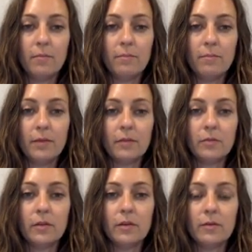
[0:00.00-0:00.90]
but it's
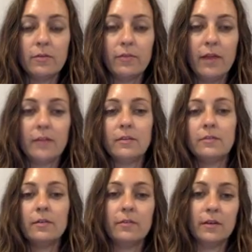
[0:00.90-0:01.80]
really reflective
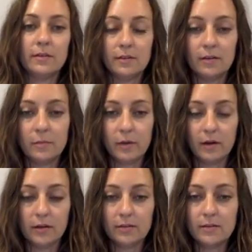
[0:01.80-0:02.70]
of this
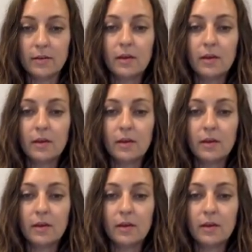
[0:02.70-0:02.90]
experience.